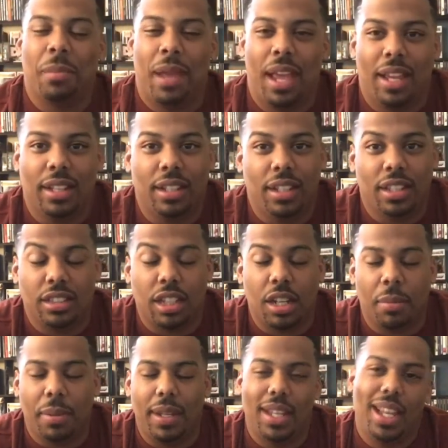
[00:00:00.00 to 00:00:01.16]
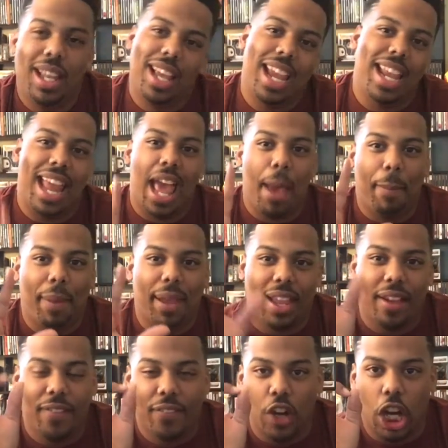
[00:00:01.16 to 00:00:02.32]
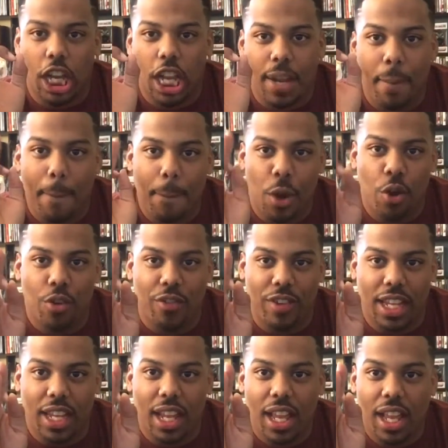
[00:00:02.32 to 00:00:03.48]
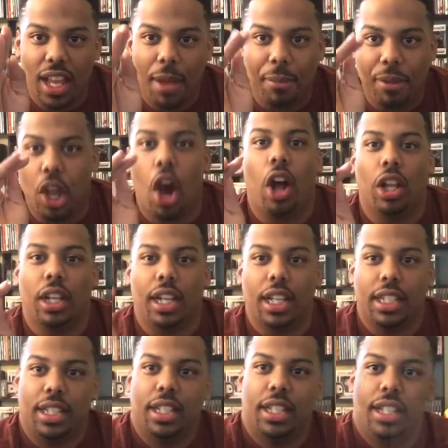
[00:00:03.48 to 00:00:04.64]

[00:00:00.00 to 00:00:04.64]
Man, this is going to be an epic fucking movie, calling it.